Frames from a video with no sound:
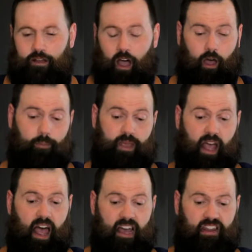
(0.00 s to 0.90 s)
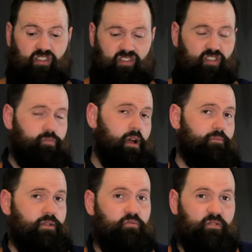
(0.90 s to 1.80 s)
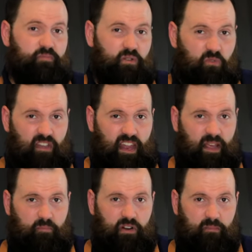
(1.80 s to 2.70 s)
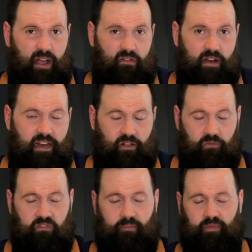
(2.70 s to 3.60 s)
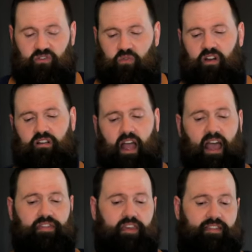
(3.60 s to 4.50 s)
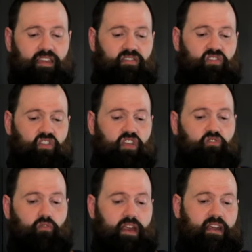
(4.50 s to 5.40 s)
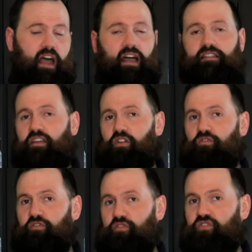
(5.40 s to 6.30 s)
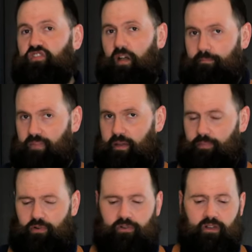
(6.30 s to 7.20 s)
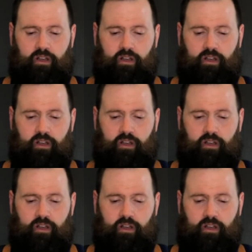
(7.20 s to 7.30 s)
I'll be honest, this probably wouldn't be one that I put in my regular repertoire. I think this is a great cocktail for some people.